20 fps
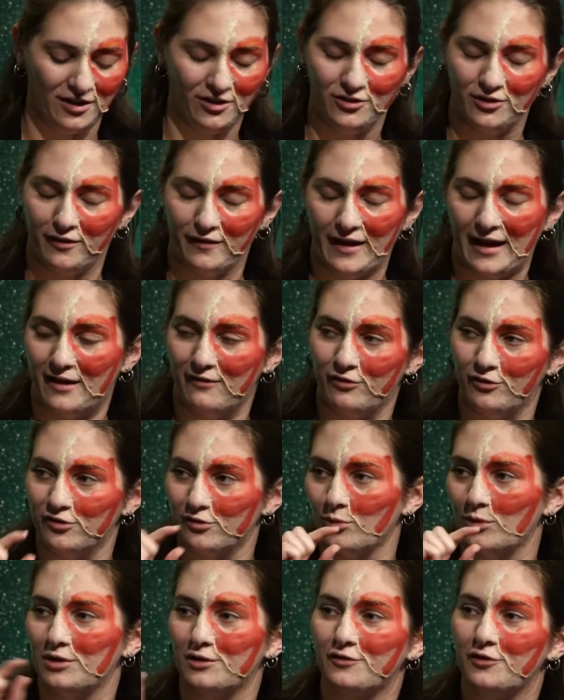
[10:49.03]
You know, they have those
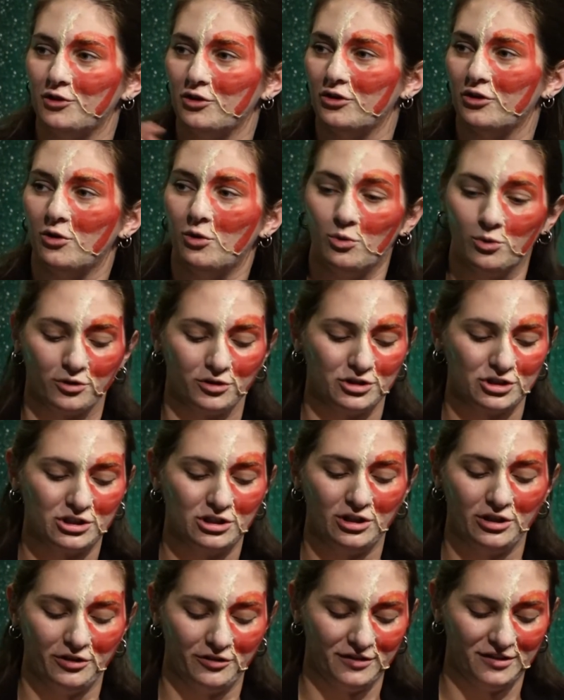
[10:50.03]
wonderful little orange
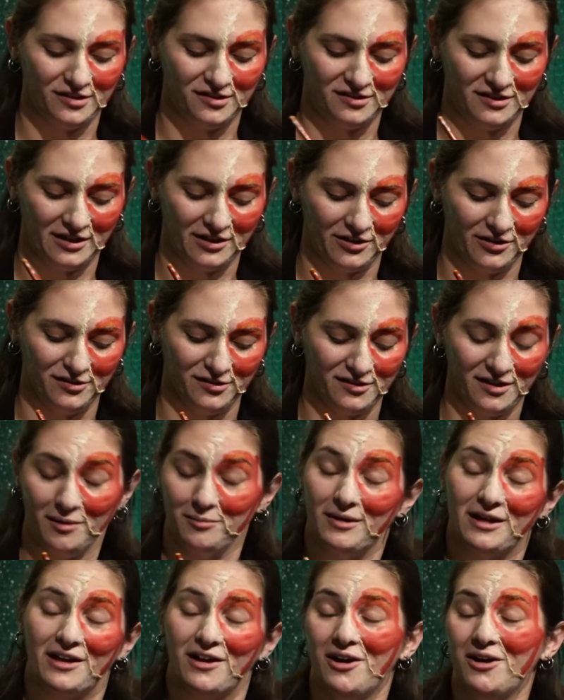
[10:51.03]
clearance stickers. I'm
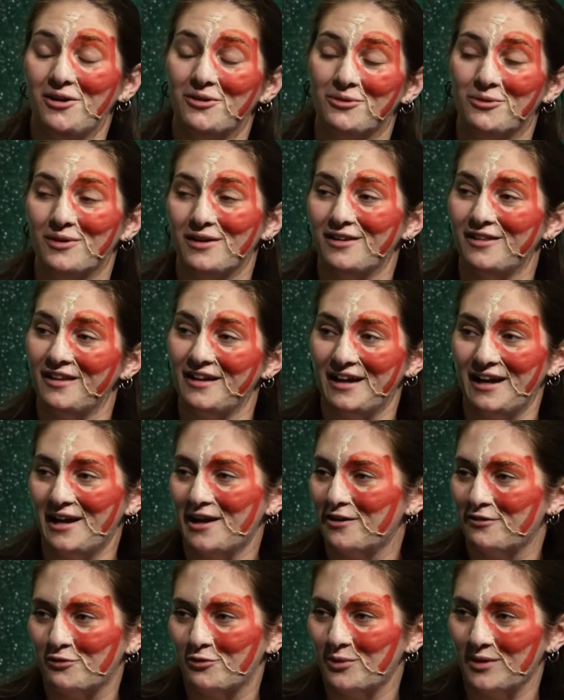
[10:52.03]
like, oh, what do they
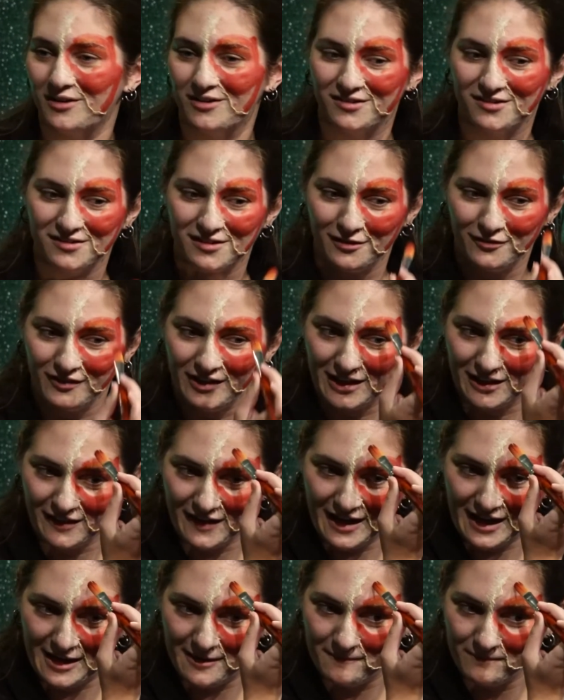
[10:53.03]
have? Weird stuff like
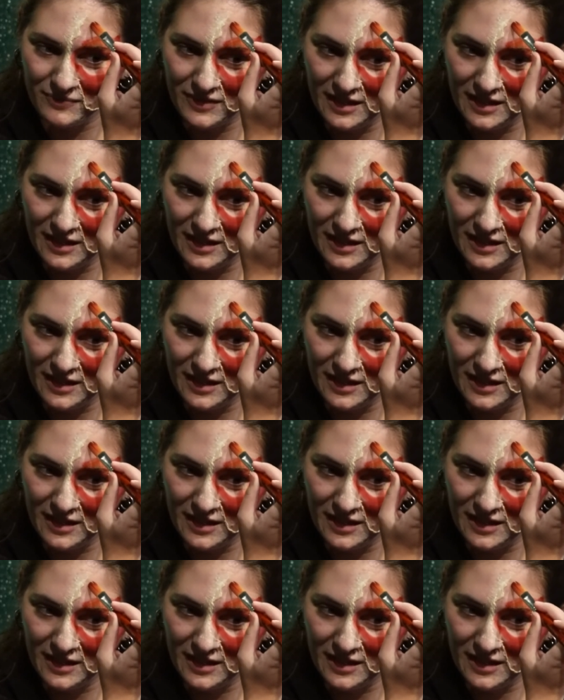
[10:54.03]
that.